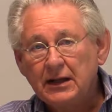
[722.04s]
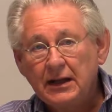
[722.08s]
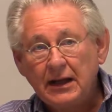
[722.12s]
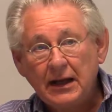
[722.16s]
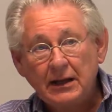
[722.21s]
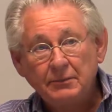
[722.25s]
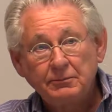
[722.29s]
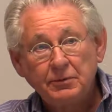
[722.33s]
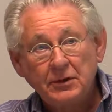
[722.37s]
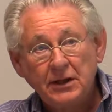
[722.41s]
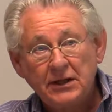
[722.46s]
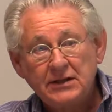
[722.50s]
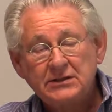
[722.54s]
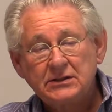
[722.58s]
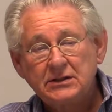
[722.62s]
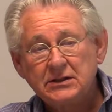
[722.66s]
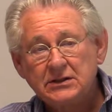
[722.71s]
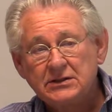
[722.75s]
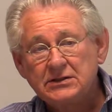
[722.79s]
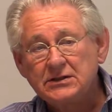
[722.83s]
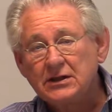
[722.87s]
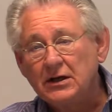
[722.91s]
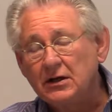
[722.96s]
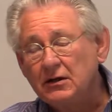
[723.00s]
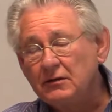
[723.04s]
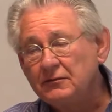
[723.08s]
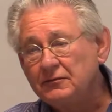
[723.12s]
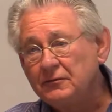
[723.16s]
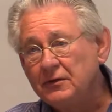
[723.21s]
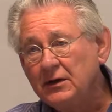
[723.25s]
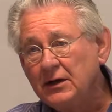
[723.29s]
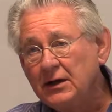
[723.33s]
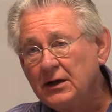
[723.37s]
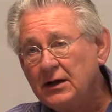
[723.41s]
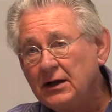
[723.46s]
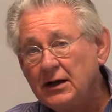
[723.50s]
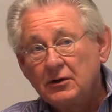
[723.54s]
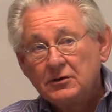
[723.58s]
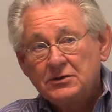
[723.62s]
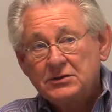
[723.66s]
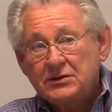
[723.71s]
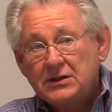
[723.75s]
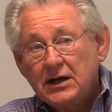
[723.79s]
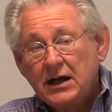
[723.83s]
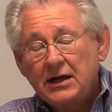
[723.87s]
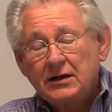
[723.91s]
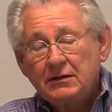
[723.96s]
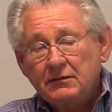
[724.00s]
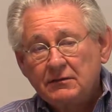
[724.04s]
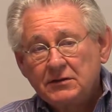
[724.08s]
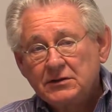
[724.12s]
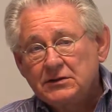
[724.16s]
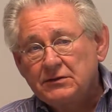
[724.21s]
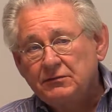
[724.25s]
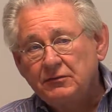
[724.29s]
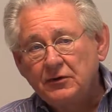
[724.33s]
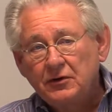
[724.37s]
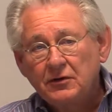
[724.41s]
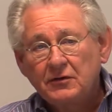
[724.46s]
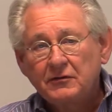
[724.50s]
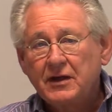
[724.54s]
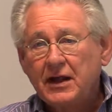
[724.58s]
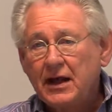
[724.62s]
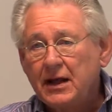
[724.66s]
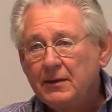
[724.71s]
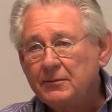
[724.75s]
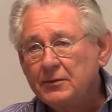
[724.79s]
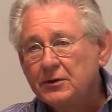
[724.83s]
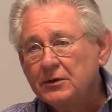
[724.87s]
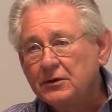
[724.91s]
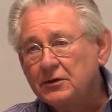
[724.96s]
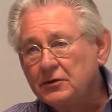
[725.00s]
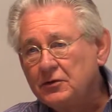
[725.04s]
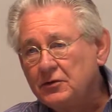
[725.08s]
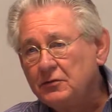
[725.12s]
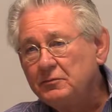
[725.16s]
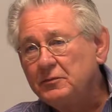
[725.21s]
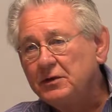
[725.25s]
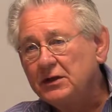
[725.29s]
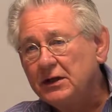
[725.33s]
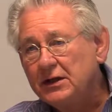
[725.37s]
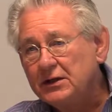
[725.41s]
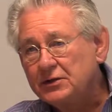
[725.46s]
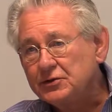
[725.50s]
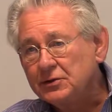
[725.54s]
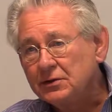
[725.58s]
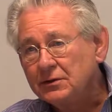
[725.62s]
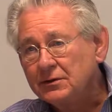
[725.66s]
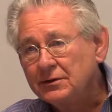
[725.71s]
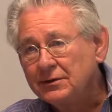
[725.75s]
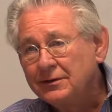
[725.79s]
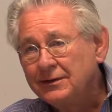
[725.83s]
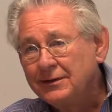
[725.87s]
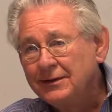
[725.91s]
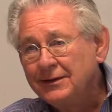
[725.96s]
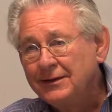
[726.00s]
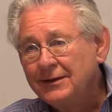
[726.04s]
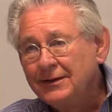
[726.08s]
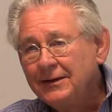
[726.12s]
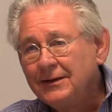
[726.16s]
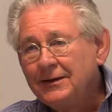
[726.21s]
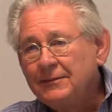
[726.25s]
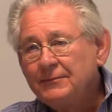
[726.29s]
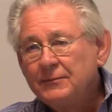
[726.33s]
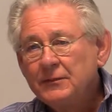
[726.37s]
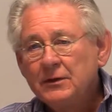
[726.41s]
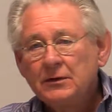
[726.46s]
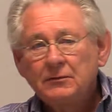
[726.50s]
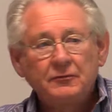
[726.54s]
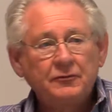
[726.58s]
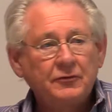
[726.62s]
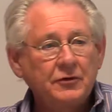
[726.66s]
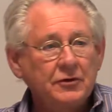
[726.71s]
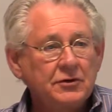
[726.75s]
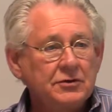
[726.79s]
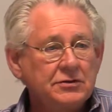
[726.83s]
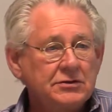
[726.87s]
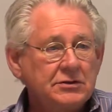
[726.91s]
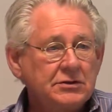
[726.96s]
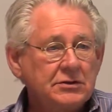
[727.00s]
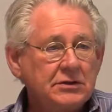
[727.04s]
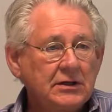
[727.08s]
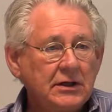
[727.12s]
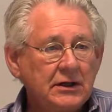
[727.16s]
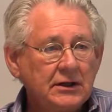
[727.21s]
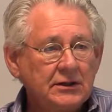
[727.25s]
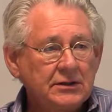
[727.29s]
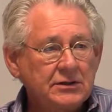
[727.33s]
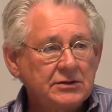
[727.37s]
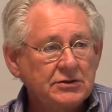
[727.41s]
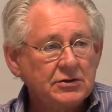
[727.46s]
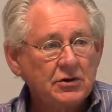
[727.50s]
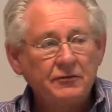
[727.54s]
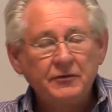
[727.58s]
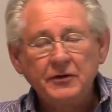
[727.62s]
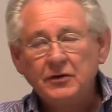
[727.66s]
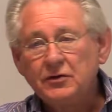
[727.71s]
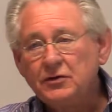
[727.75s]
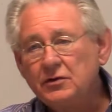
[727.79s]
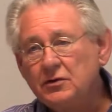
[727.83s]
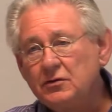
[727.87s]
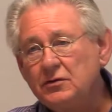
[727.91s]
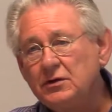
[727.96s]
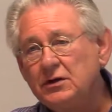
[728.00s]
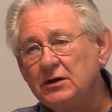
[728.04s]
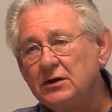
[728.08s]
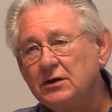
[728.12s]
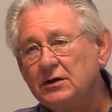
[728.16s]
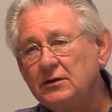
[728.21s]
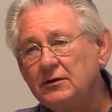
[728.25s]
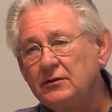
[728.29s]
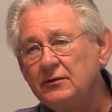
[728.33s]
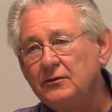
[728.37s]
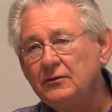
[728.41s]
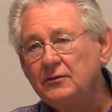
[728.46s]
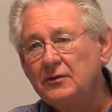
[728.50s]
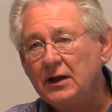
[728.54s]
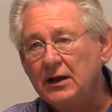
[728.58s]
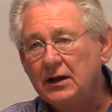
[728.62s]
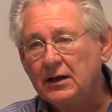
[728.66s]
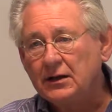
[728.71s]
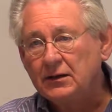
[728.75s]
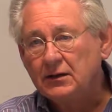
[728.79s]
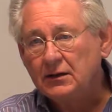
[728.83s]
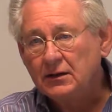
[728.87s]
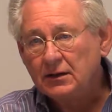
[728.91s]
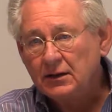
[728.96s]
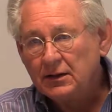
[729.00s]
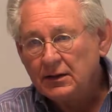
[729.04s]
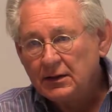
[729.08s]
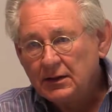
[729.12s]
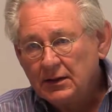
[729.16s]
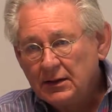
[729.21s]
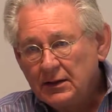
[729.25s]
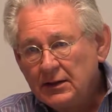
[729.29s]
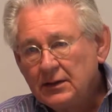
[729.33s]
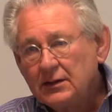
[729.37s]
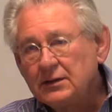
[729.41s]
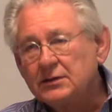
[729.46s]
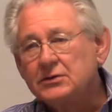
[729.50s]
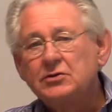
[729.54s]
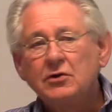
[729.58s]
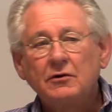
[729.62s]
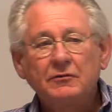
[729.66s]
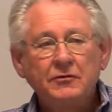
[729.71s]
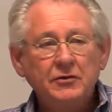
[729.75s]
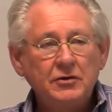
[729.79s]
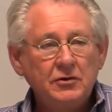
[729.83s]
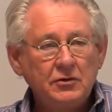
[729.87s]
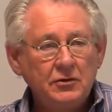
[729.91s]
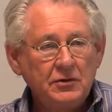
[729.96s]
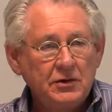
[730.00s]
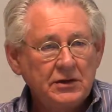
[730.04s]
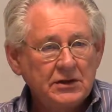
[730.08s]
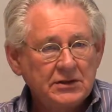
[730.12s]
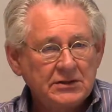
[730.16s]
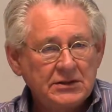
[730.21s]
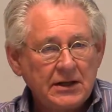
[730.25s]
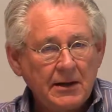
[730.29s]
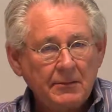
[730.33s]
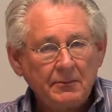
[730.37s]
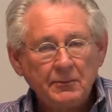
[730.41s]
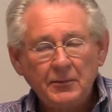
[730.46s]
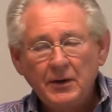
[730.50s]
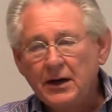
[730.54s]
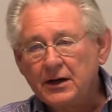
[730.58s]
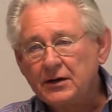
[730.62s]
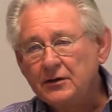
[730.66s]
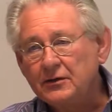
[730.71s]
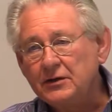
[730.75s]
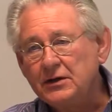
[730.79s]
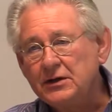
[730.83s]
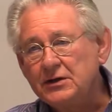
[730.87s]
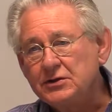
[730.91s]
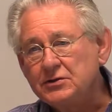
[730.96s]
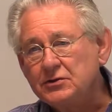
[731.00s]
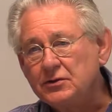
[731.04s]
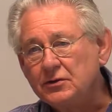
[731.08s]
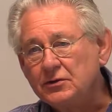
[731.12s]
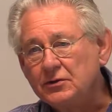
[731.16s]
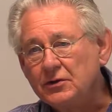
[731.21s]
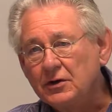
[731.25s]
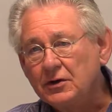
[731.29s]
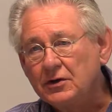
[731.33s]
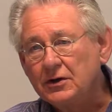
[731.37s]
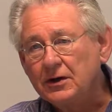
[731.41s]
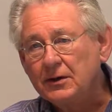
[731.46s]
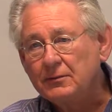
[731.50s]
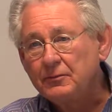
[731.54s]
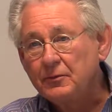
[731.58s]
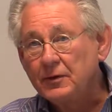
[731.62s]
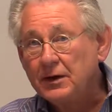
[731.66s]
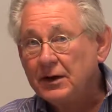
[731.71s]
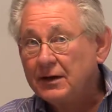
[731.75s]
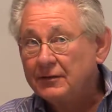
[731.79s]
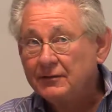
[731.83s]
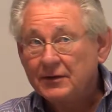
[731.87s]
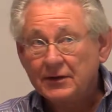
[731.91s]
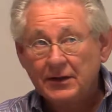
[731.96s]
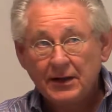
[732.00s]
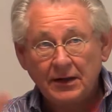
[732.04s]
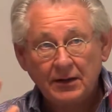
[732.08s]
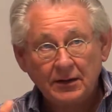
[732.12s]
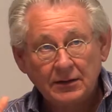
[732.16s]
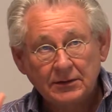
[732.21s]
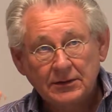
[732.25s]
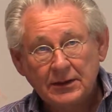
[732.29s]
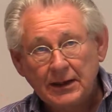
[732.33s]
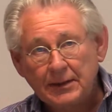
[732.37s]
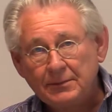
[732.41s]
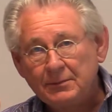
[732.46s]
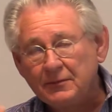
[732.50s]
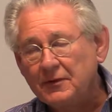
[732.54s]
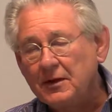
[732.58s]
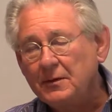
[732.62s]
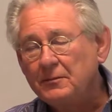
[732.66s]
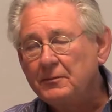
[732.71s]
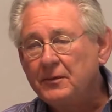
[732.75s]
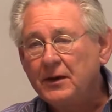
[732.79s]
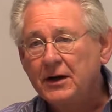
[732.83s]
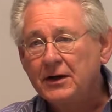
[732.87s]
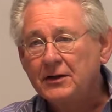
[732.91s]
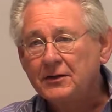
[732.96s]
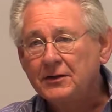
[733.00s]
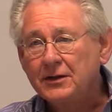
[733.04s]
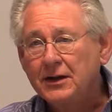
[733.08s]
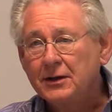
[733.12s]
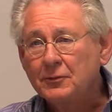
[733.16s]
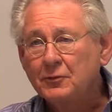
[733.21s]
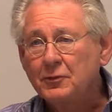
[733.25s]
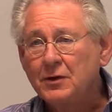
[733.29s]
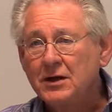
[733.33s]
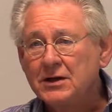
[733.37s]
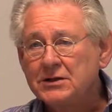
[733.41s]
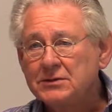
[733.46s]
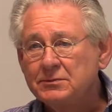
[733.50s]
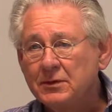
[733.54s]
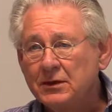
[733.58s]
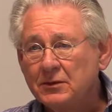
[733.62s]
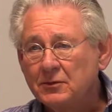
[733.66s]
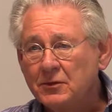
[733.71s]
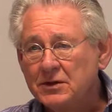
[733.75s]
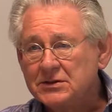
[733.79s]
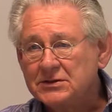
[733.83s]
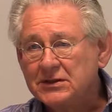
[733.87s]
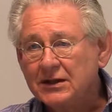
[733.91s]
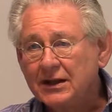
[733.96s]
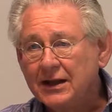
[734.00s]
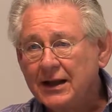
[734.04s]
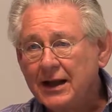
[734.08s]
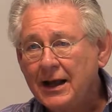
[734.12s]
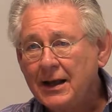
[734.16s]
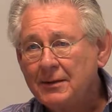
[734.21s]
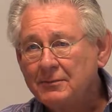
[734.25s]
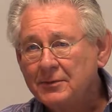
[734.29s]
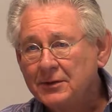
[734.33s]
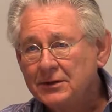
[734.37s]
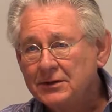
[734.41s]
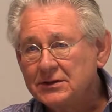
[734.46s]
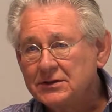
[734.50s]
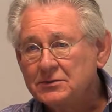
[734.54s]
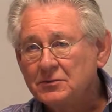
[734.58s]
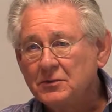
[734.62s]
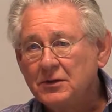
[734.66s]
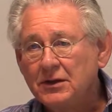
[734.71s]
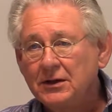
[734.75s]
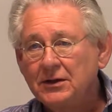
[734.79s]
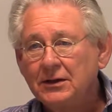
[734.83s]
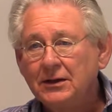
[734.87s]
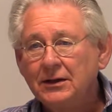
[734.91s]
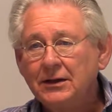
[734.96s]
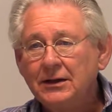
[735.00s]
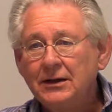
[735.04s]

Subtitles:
had placed itself outside of the sphere of capital accumulation. First the Soviet Union, then the Soviet Union's empire in Eastern Europe, whatever the hell type of empire that was, but it wasn't a capitalist one.